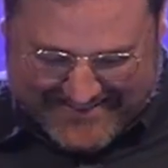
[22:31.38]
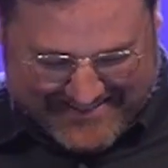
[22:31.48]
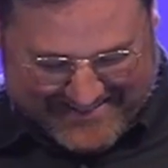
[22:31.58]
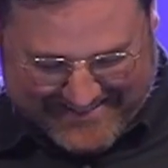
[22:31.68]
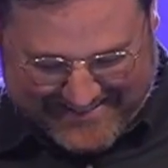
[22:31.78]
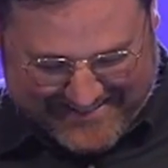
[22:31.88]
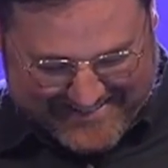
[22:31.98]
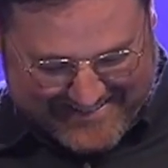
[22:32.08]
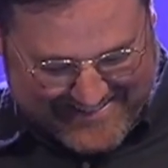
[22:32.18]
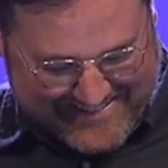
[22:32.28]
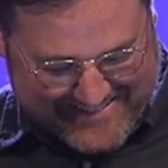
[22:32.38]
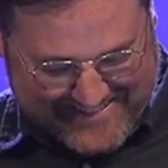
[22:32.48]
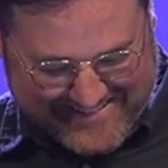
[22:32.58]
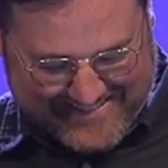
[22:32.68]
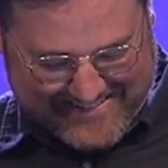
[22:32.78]

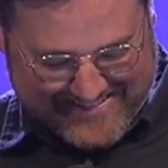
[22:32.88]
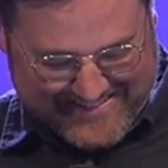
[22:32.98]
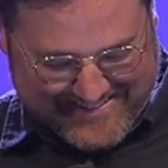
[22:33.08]
Nothing is said.